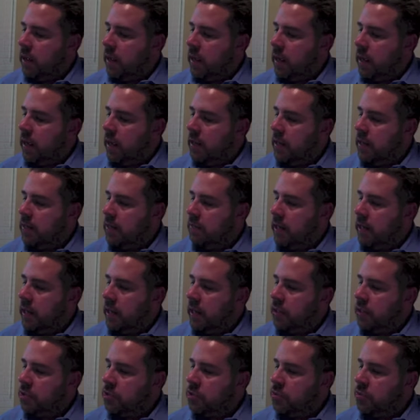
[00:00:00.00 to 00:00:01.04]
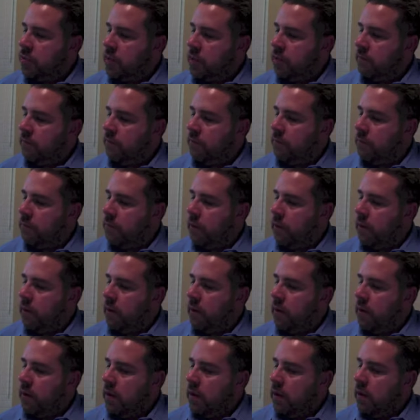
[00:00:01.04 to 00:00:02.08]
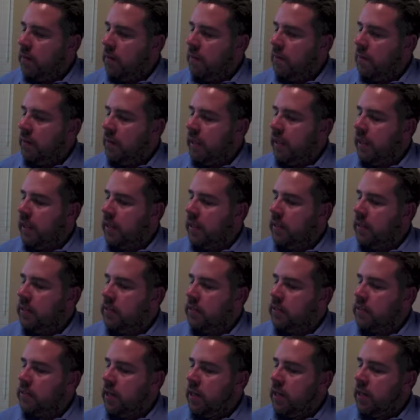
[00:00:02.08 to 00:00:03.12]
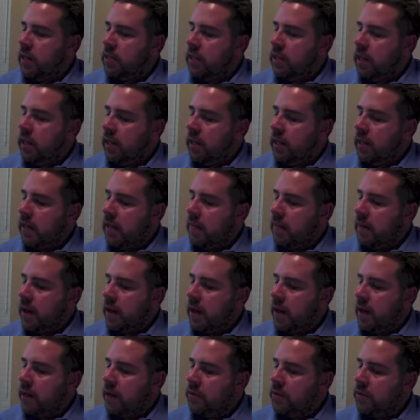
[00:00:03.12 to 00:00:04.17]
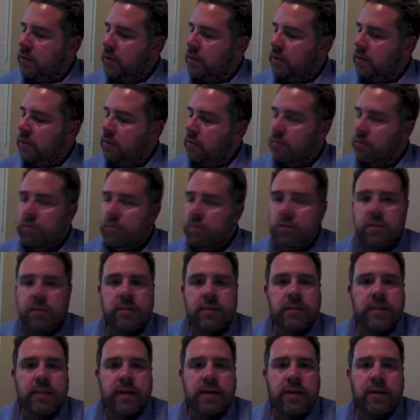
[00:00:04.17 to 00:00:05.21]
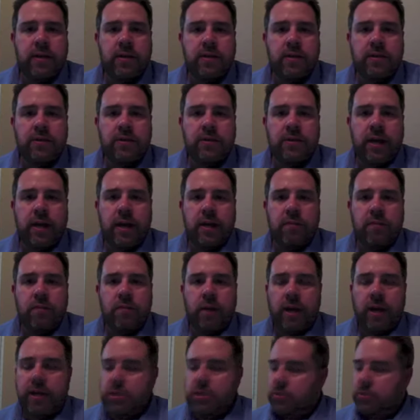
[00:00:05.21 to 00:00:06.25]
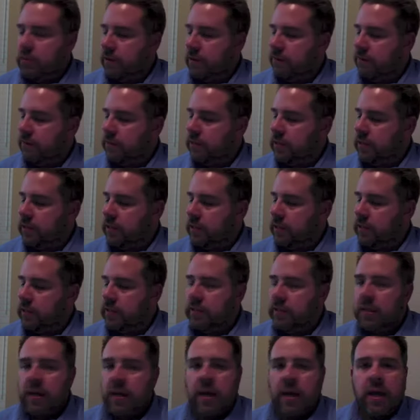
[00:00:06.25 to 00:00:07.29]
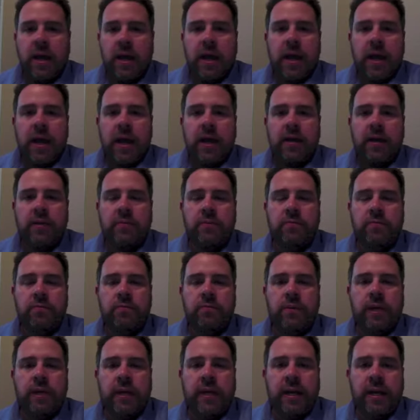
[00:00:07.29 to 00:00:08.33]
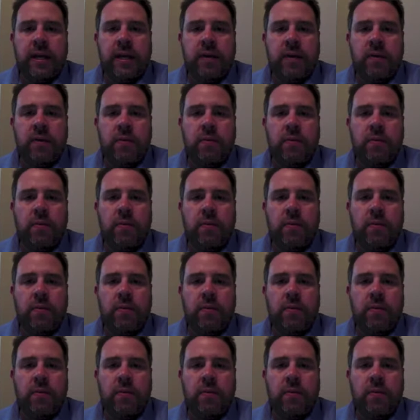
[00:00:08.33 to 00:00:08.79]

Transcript: And then page 24 begins talking about cells and range references, and again,